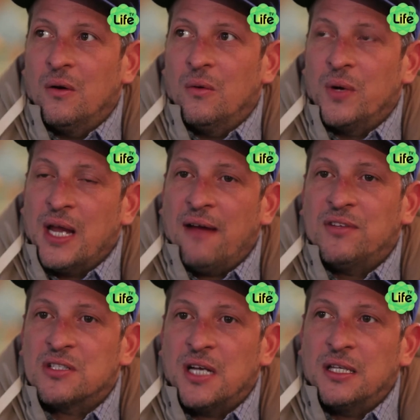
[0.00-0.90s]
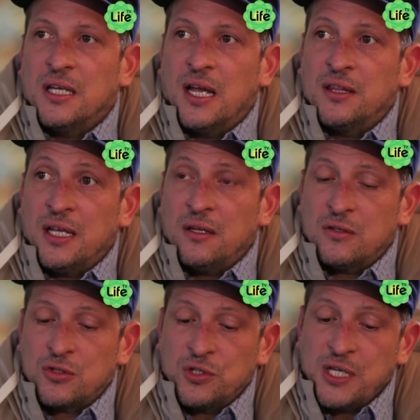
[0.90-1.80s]
we have this idea. And then,
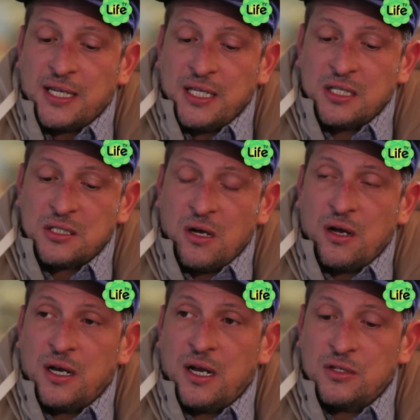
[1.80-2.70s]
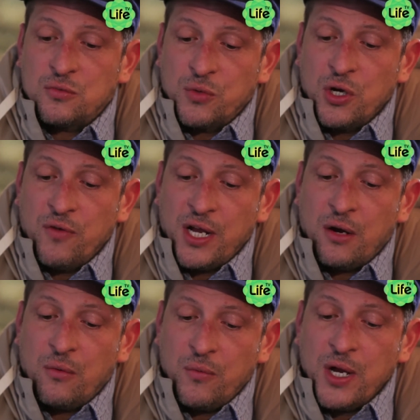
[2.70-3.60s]
so the idea started as we
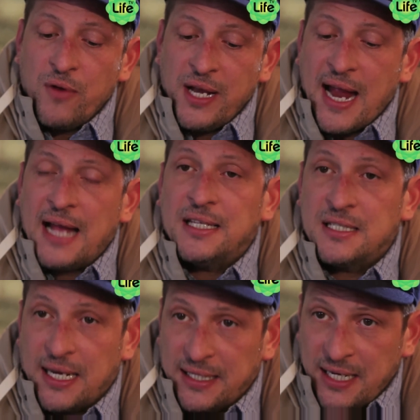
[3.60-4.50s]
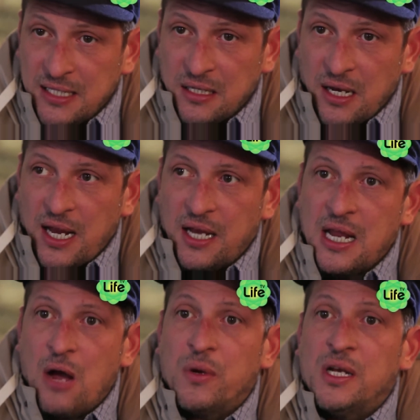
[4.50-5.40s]
already had these ideas in it, and
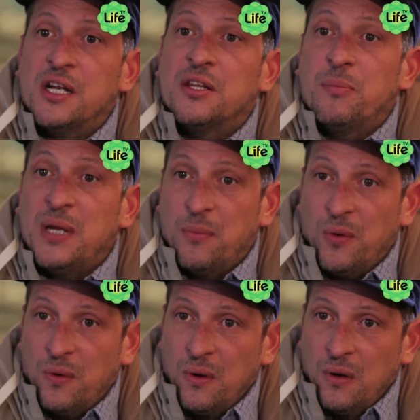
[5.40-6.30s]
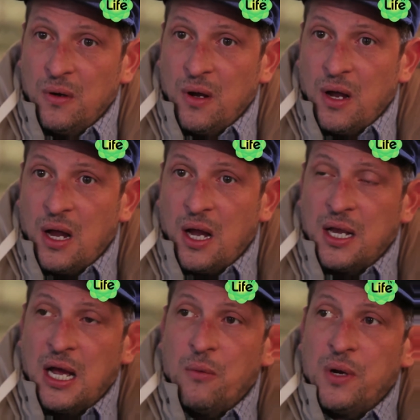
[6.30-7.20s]
now we needed the people. And
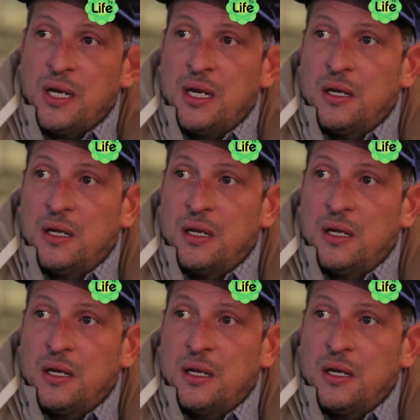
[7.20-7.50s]
now we needed